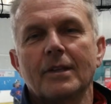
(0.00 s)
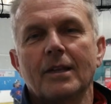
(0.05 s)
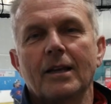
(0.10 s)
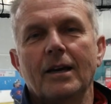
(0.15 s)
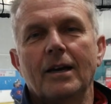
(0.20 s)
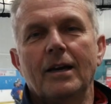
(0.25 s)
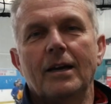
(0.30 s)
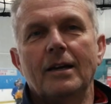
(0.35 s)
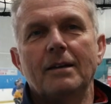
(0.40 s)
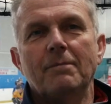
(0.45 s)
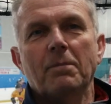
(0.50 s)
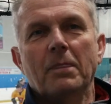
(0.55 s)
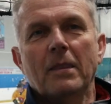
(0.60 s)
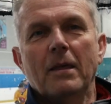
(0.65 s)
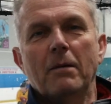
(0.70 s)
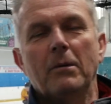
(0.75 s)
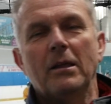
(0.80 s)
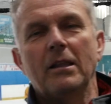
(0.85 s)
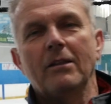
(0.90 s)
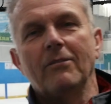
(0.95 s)
Hi,
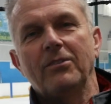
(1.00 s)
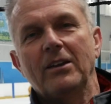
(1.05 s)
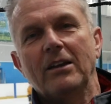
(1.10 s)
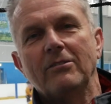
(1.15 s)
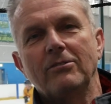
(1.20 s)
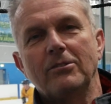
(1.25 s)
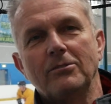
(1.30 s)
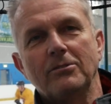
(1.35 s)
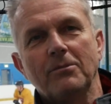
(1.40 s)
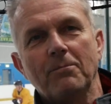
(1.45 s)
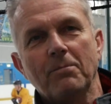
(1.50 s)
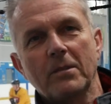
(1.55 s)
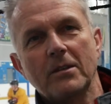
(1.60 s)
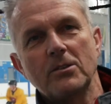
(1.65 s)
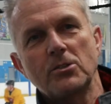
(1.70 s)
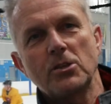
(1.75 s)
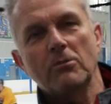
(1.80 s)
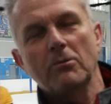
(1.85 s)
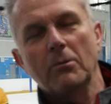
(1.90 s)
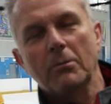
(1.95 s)
I'm Alan Flavel, the
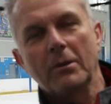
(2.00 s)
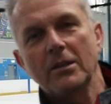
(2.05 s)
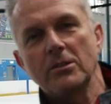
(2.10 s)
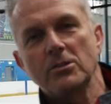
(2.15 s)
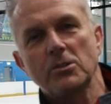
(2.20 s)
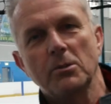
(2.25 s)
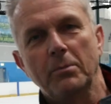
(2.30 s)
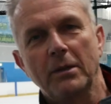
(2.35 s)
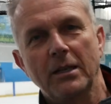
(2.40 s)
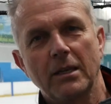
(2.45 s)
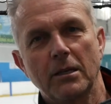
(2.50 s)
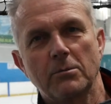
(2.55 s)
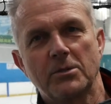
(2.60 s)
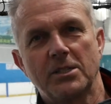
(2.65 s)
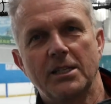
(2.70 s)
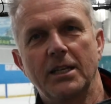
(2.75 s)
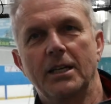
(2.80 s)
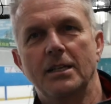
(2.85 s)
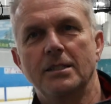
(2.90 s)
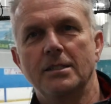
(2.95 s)
general manager of Billingham
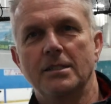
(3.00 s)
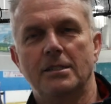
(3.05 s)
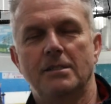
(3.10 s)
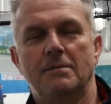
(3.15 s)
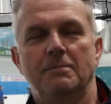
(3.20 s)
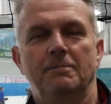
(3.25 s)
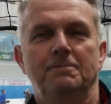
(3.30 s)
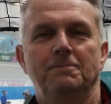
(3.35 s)
Stars.